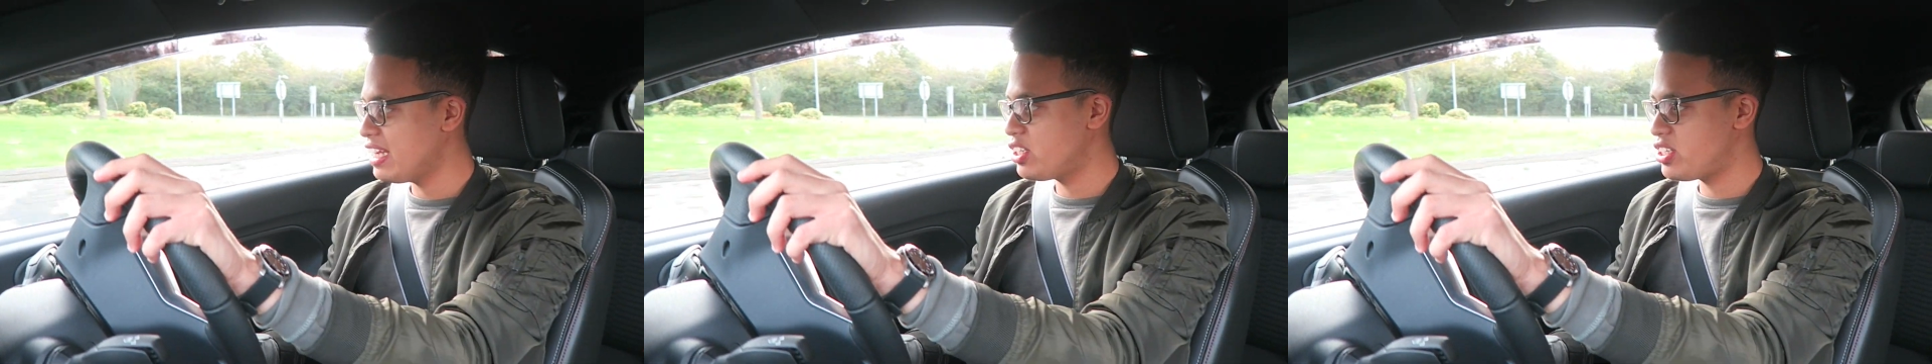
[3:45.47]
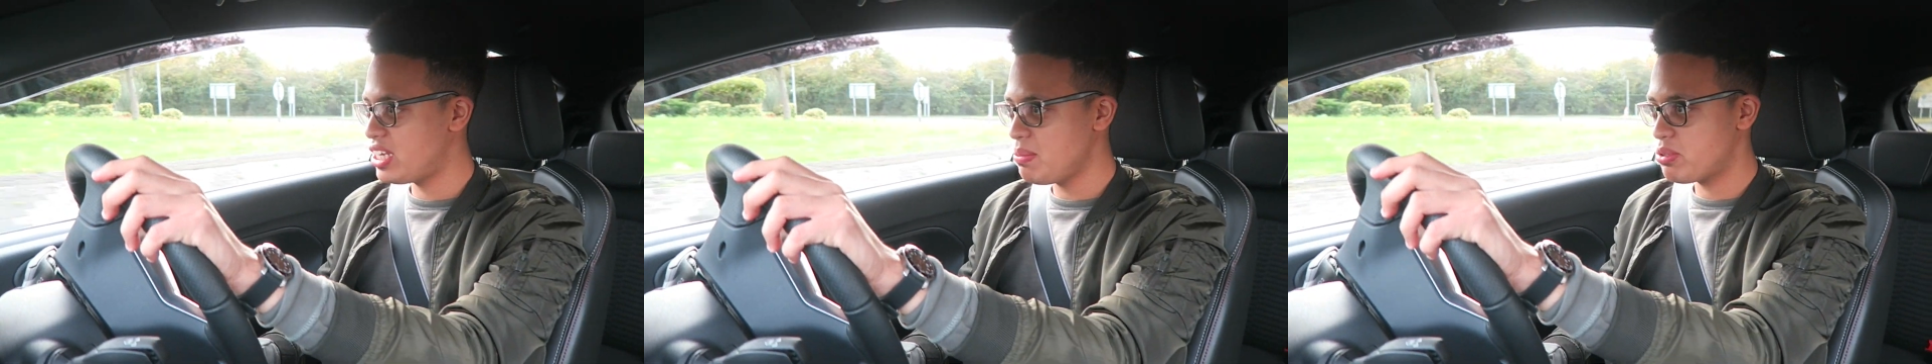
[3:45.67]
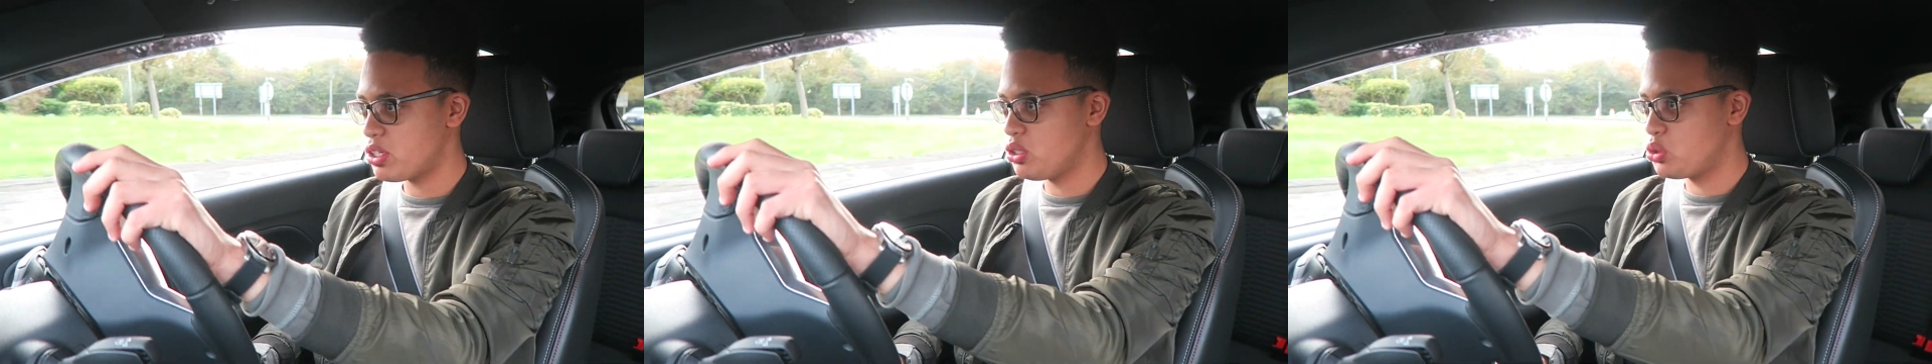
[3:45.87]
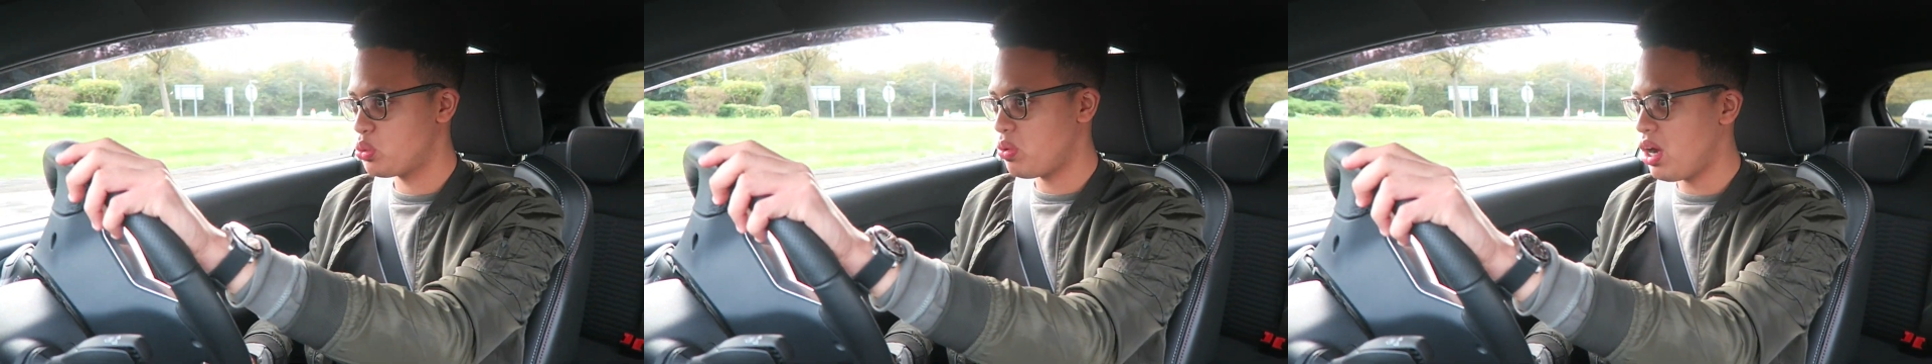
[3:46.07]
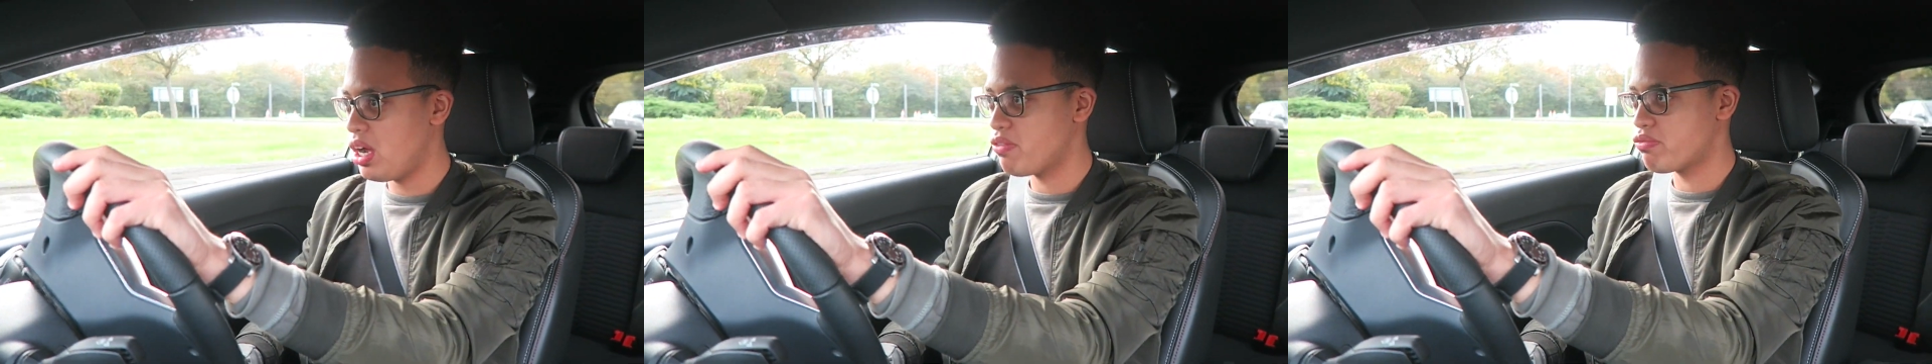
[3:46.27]
it seems to
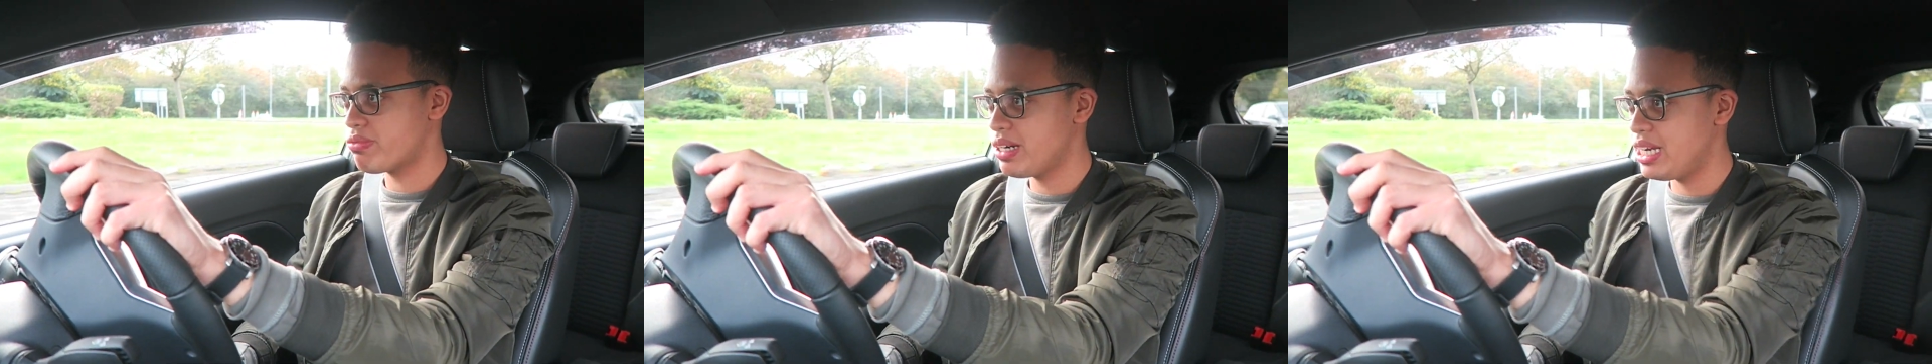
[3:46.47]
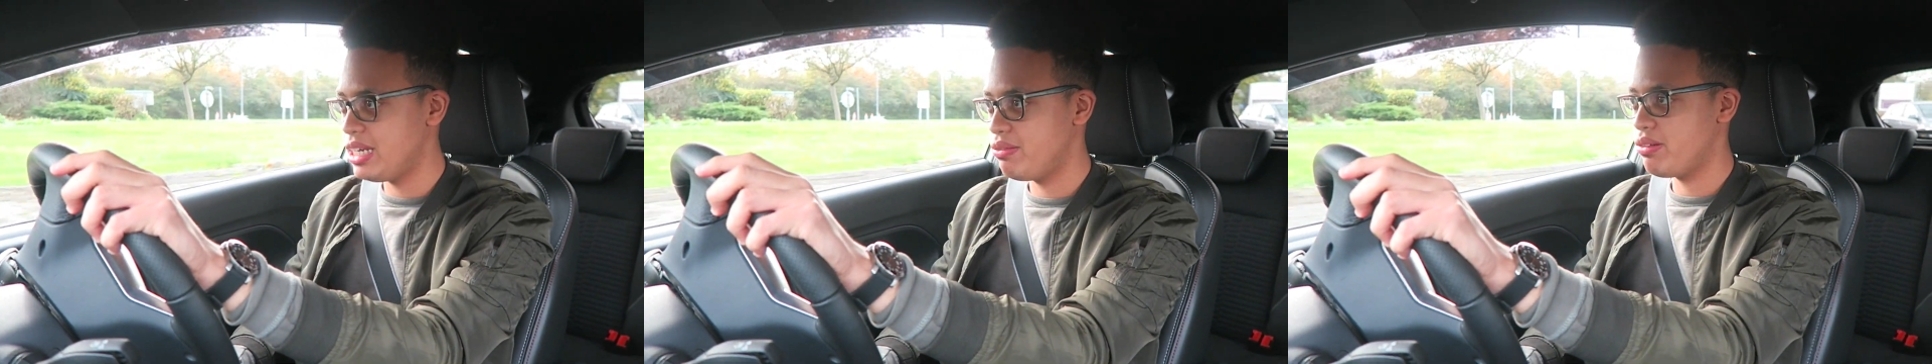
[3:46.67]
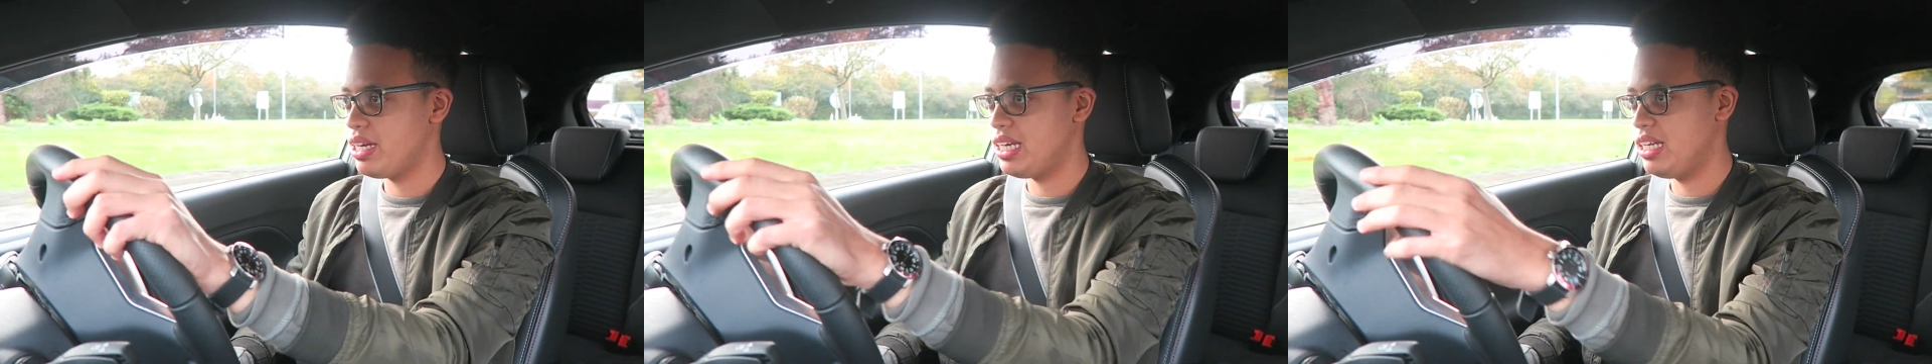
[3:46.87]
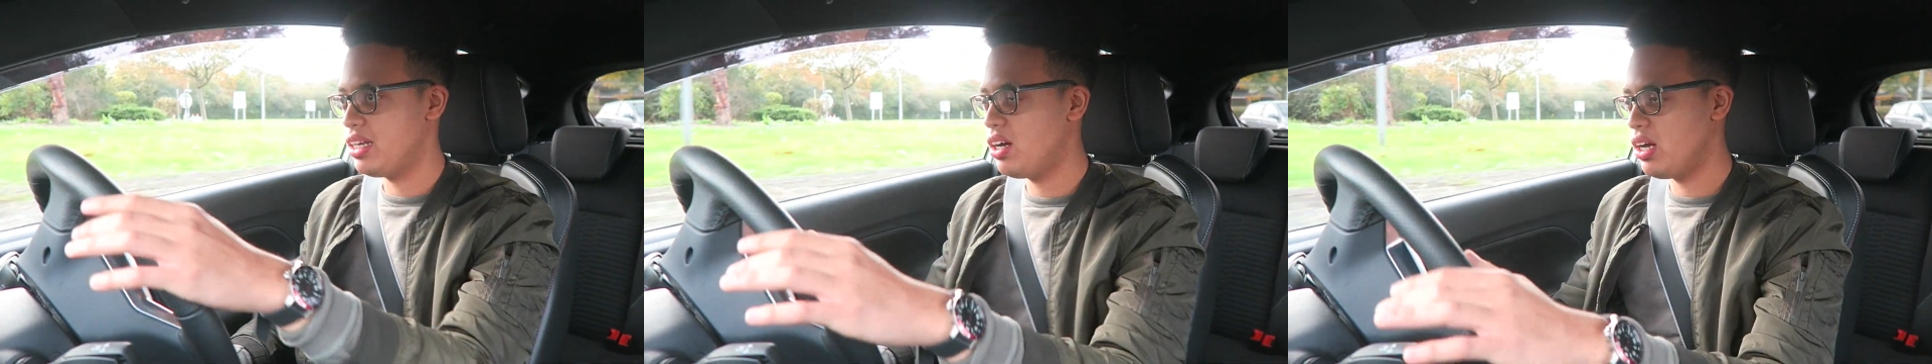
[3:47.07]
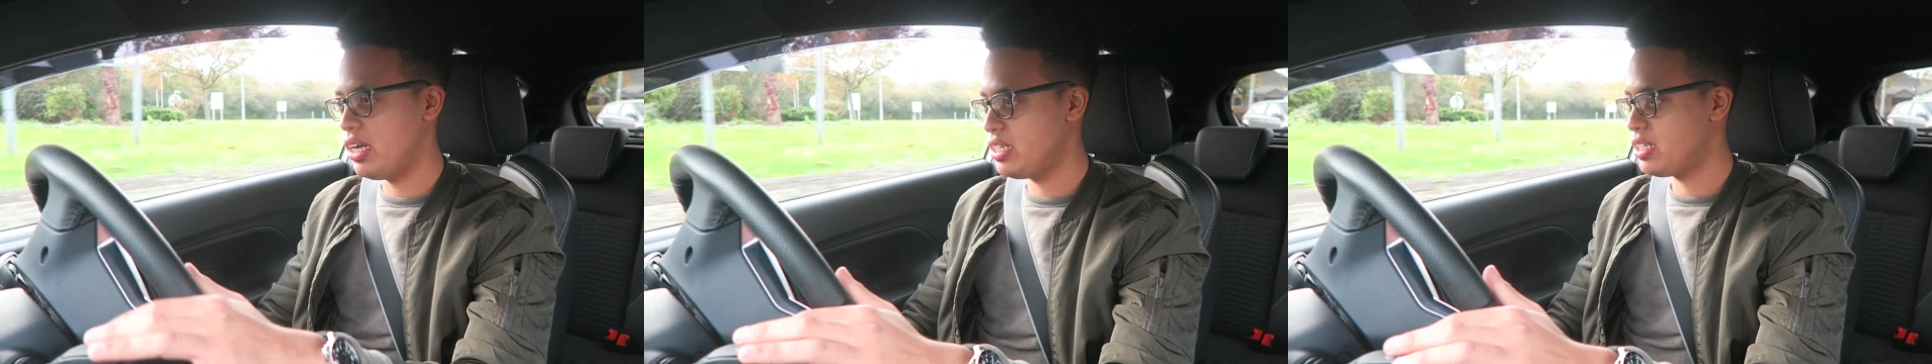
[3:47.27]
drive really, really
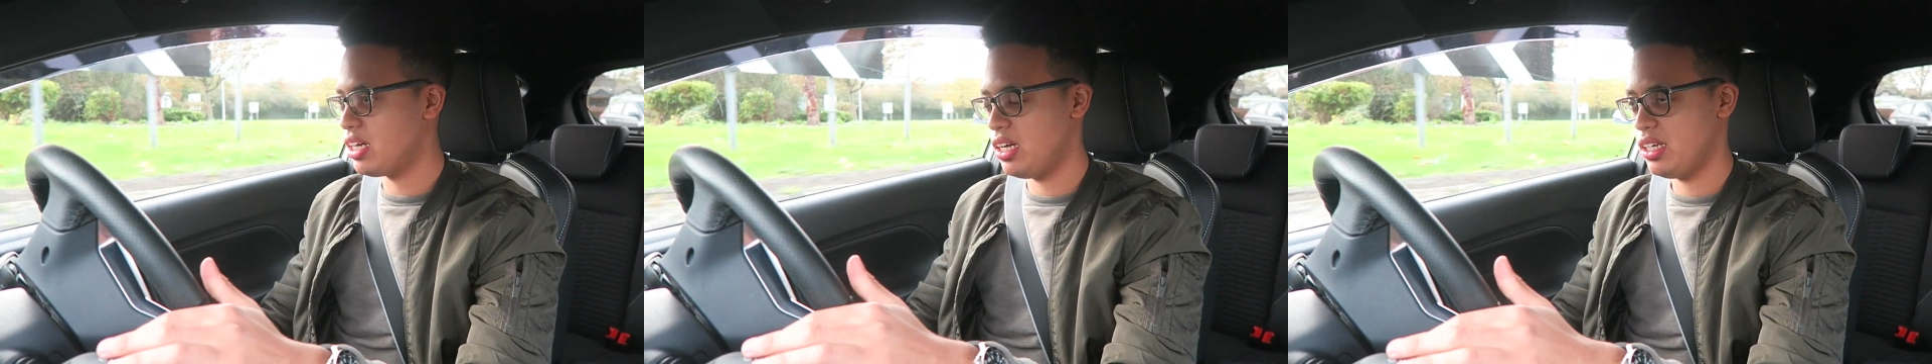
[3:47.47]
nice.